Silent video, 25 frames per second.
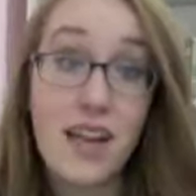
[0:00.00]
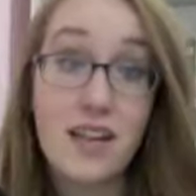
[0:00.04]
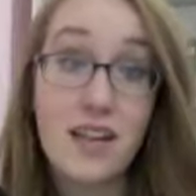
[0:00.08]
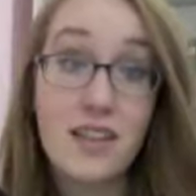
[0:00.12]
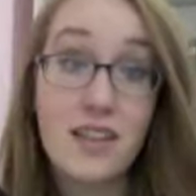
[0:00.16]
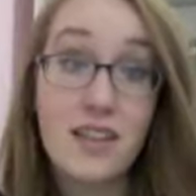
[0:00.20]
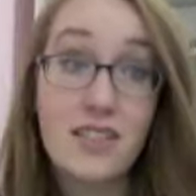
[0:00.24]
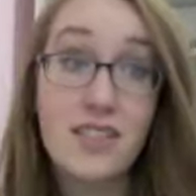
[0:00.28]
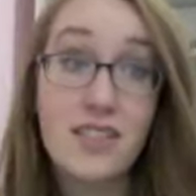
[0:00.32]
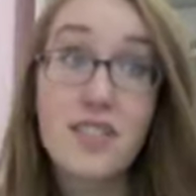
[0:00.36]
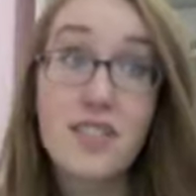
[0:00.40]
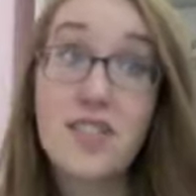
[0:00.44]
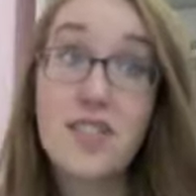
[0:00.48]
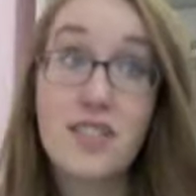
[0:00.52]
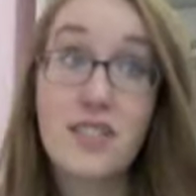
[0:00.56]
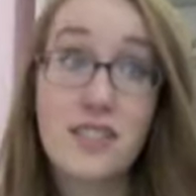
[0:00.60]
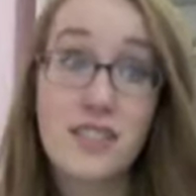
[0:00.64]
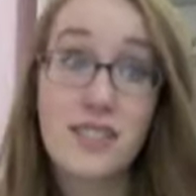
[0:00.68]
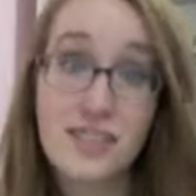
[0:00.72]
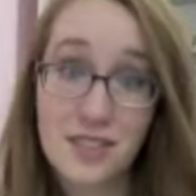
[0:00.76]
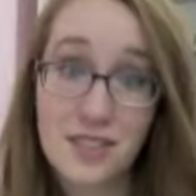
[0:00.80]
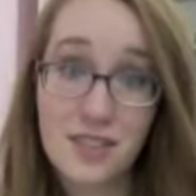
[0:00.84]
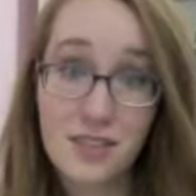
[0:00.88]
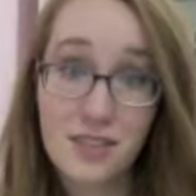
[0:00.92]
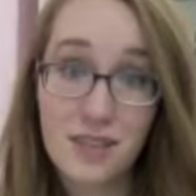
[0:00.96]
And
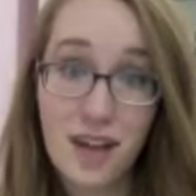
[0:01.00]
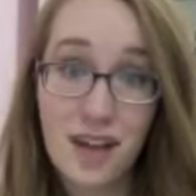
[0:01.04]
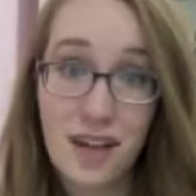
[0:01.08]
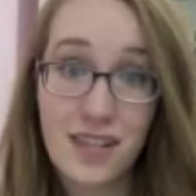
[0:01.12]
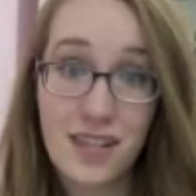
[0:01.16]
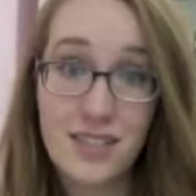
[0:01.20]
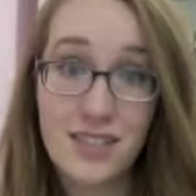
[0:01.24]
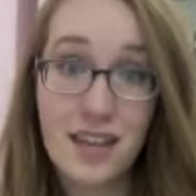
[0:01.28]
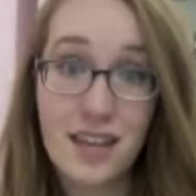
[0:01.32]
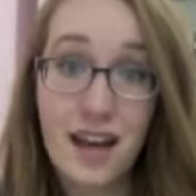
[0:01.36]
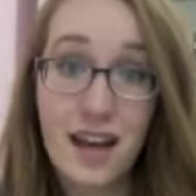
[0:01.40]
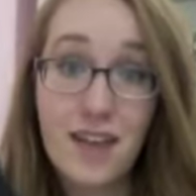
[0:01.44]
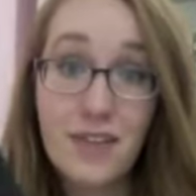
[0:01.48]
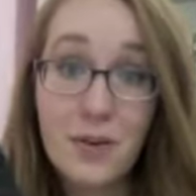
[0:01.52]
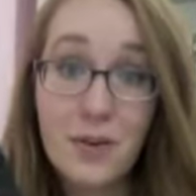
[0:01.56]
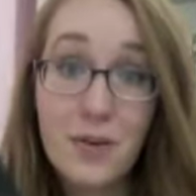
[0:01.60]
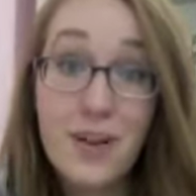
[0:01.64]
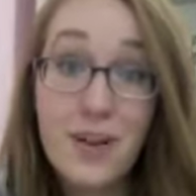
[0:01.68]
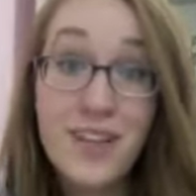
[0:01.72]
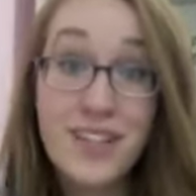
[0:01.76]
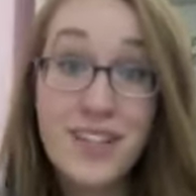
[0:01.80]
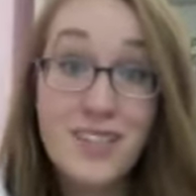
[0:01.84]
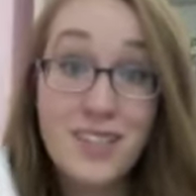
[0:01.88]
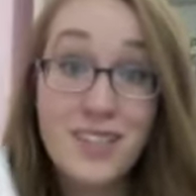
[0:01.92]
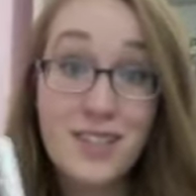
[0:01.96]
seriously, you guys,
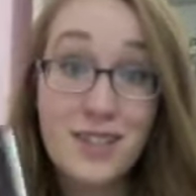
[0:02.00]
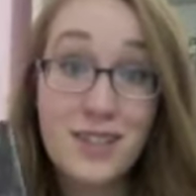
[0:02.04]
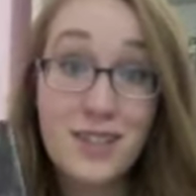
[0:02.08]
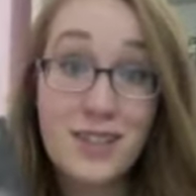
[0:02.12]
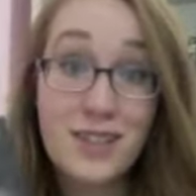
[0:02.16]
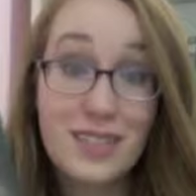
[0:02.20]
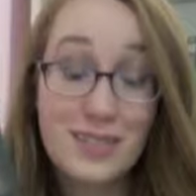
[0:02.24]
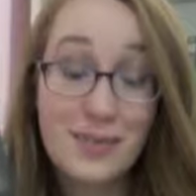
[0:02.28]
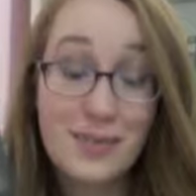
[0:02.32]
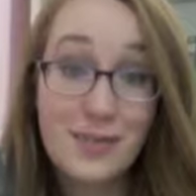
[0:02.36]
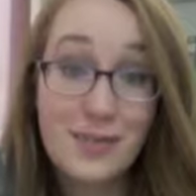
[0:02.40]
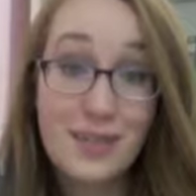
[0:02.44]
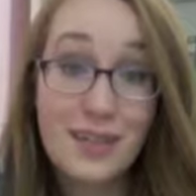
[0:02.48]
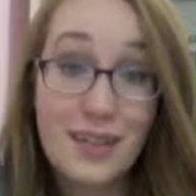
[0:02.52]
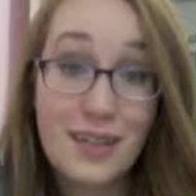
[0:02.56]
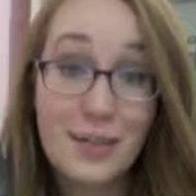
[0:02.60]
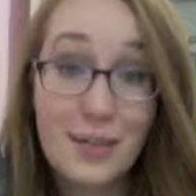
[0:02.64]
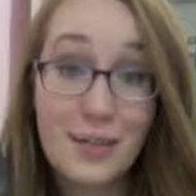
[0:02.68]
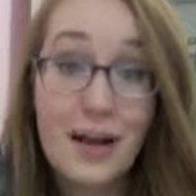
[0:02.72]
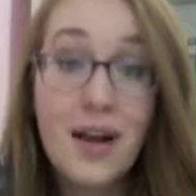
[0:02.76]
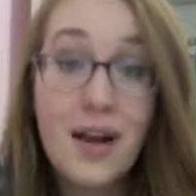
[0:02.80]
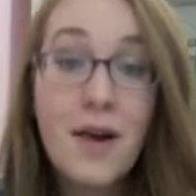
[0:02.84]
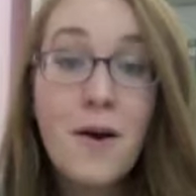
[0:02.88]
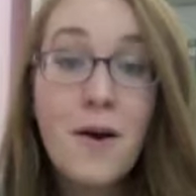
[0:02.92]
everyone needs to go to this museum.